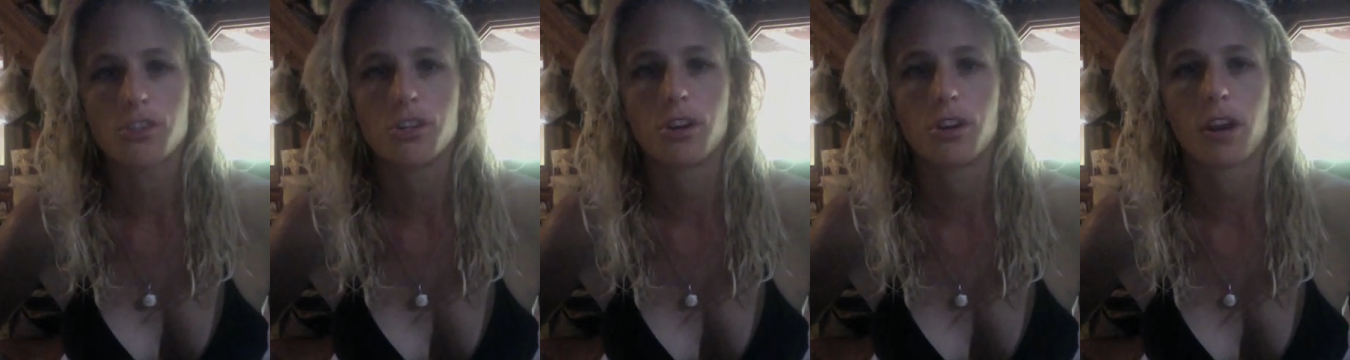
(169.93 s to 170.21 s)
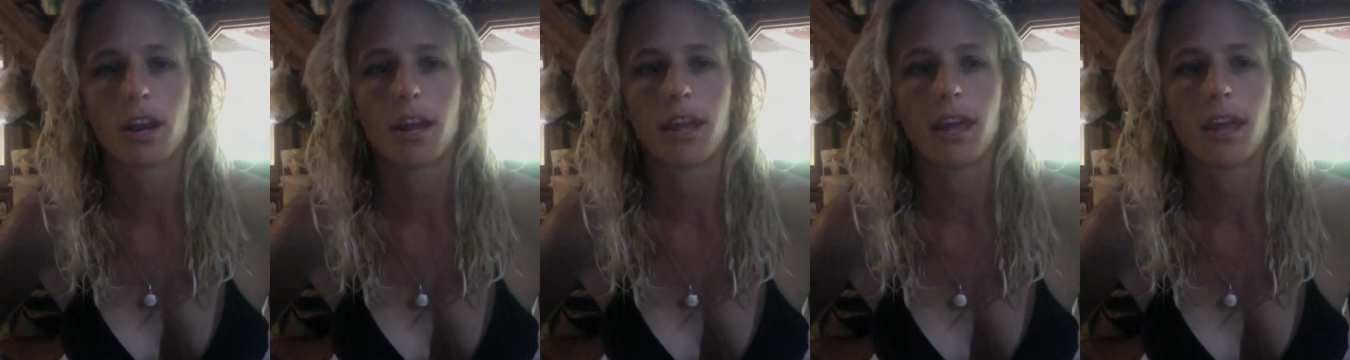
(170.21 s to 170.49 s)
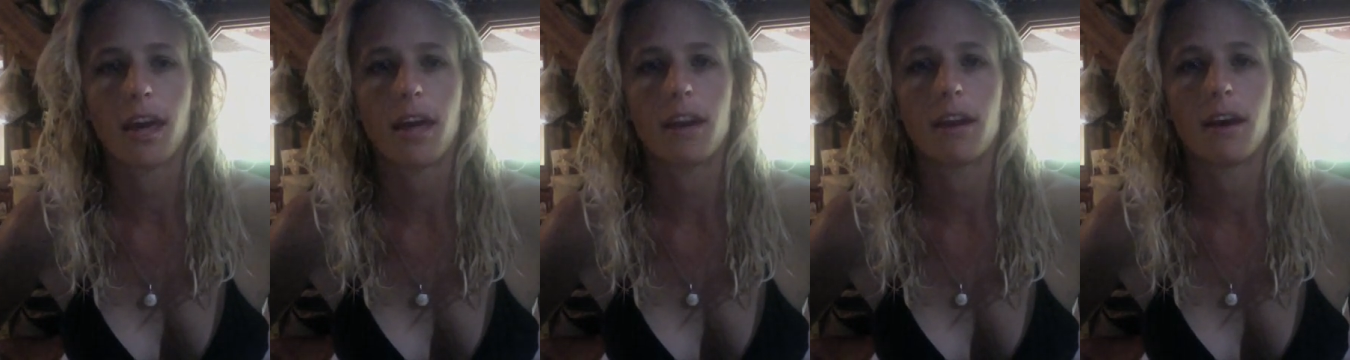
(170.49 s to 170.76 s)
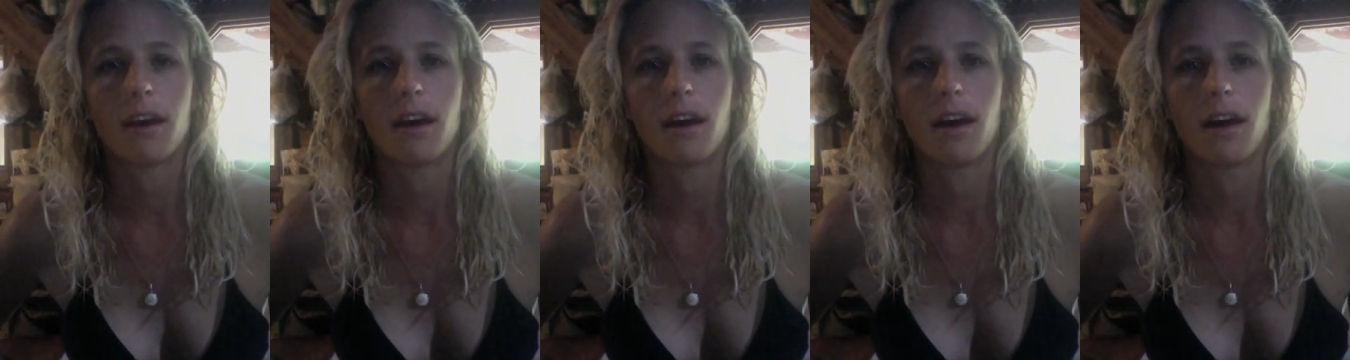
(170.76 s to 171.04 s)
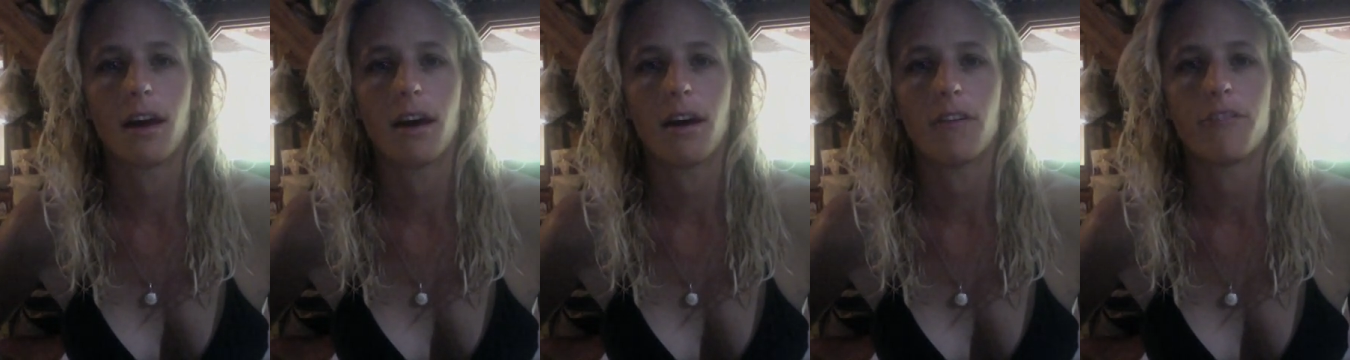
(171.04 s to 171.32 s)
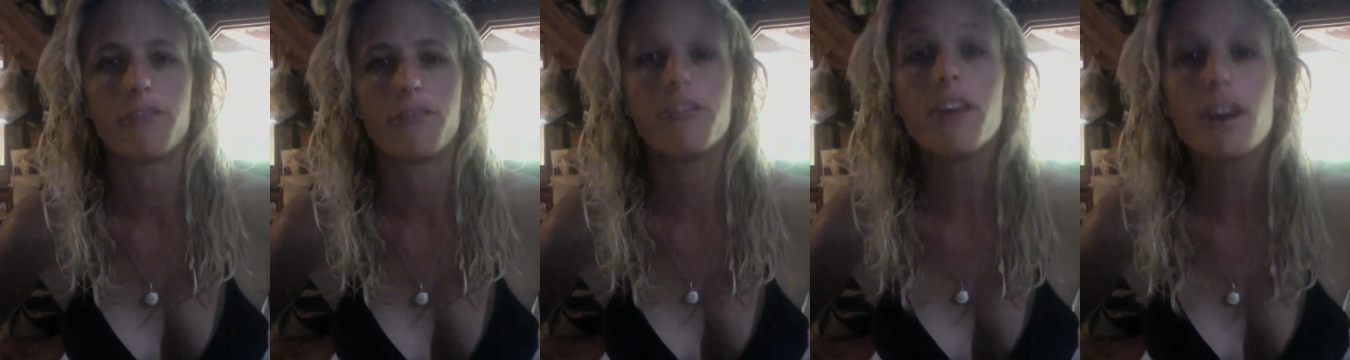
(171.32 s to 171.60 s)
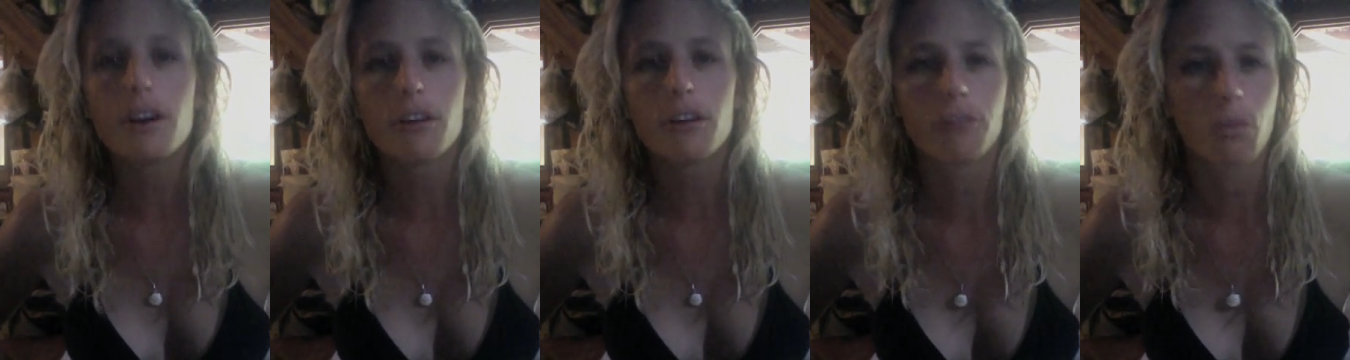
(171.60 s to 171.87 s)
you're going to get a
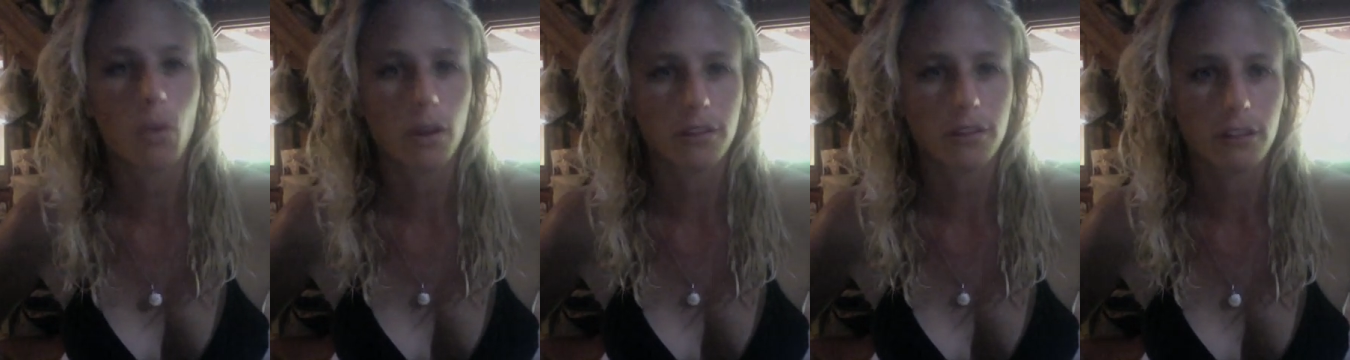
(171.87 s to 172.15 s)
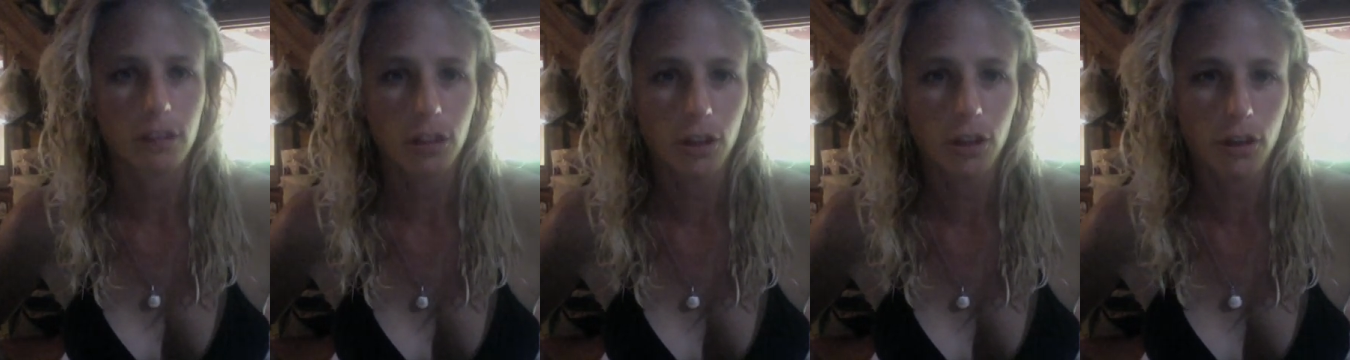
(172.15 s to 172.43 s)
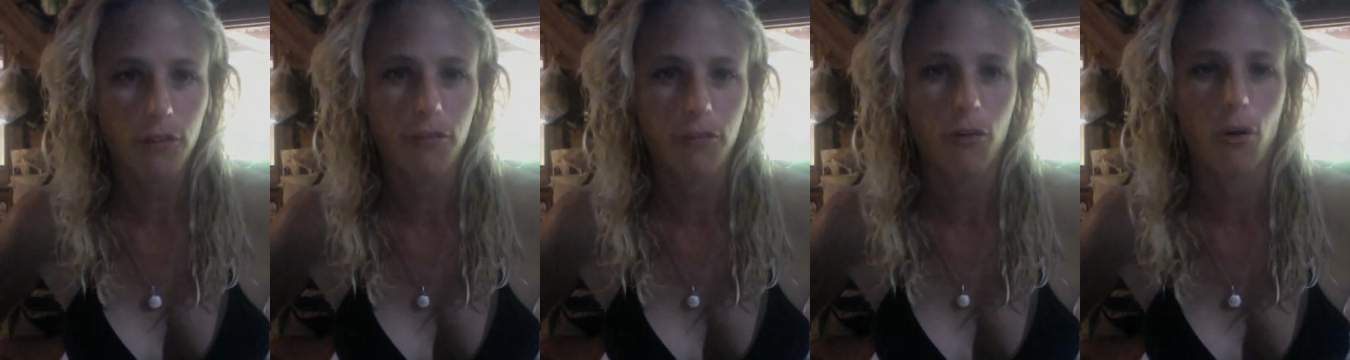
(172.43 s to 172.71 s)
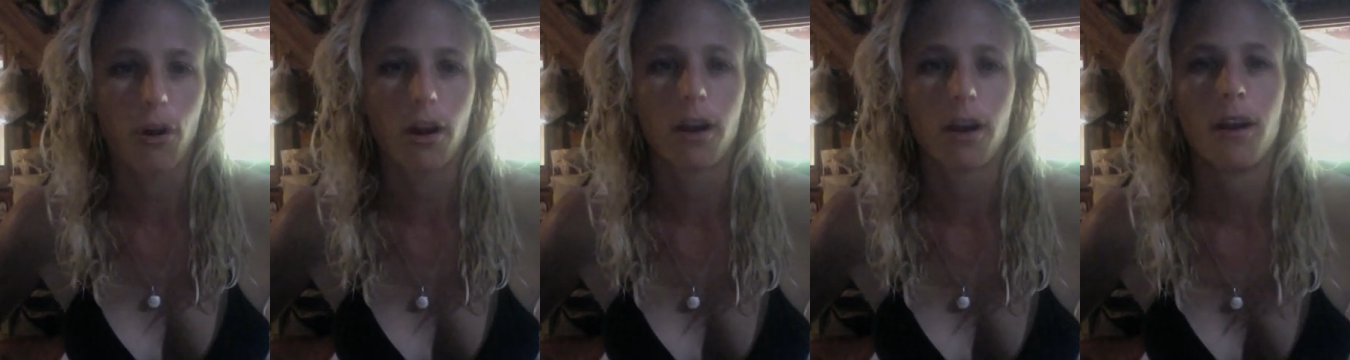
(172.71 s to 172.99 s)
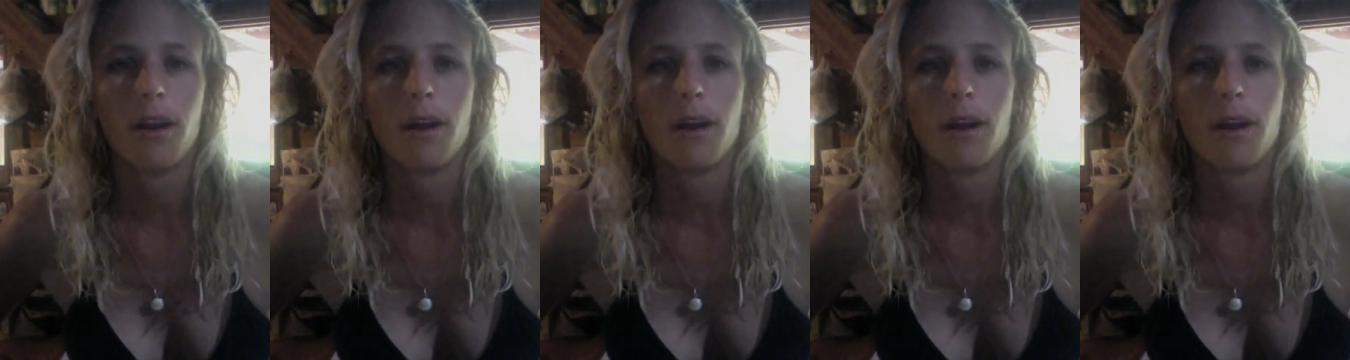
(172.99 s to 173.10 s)
feel for what to look for.